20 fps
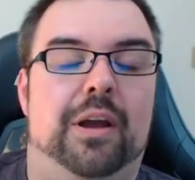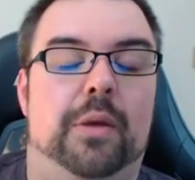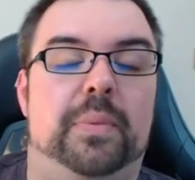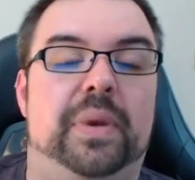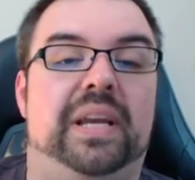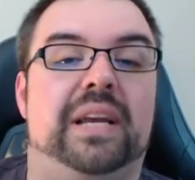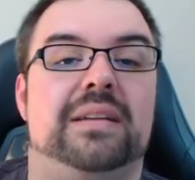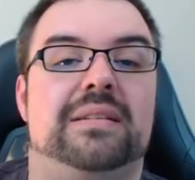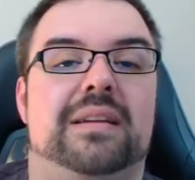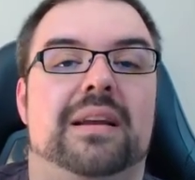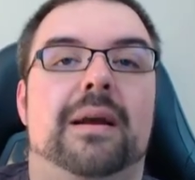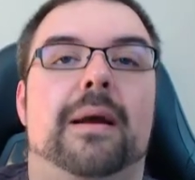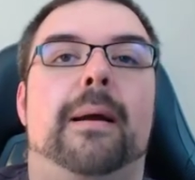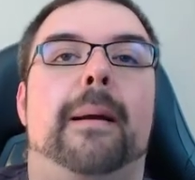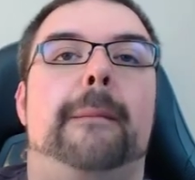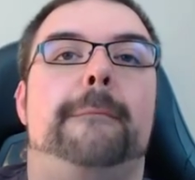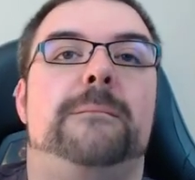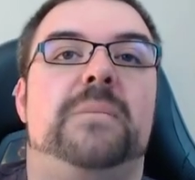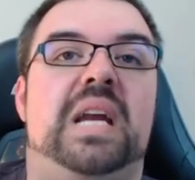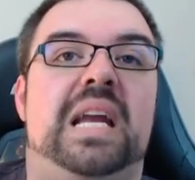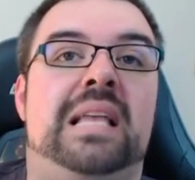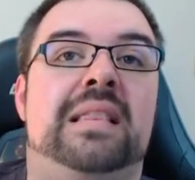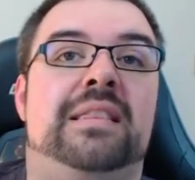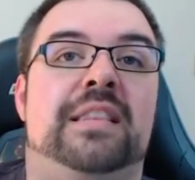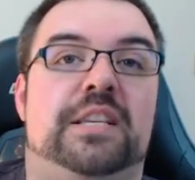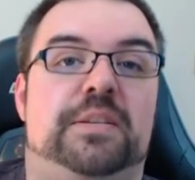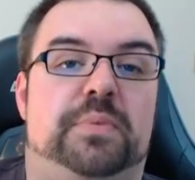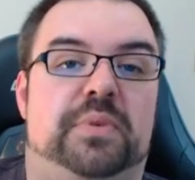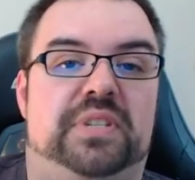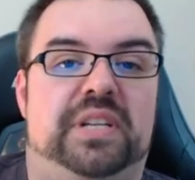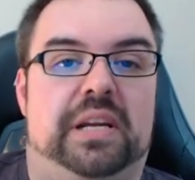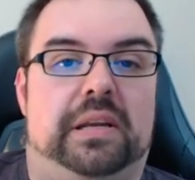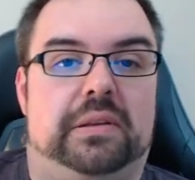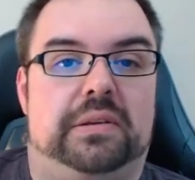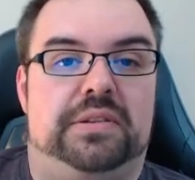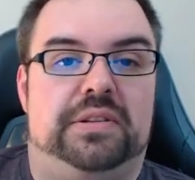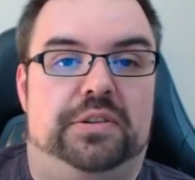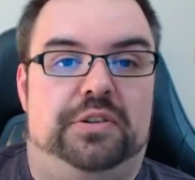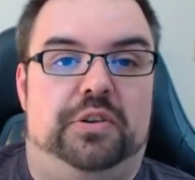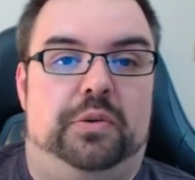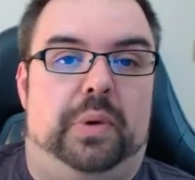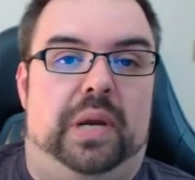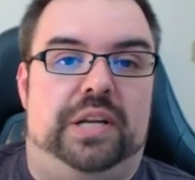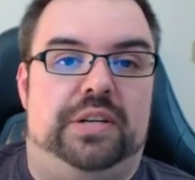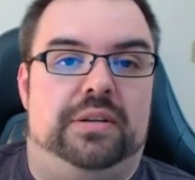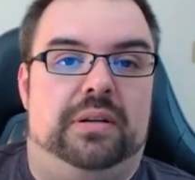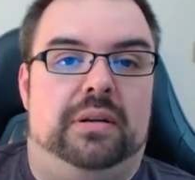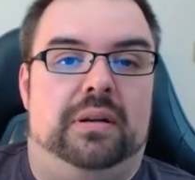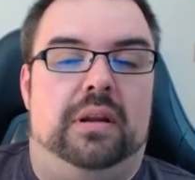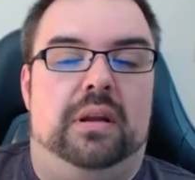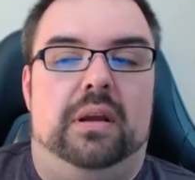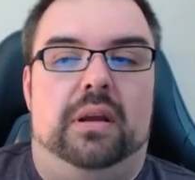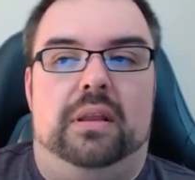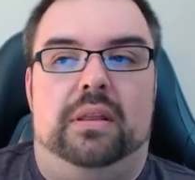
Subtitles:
Because in this particular situation,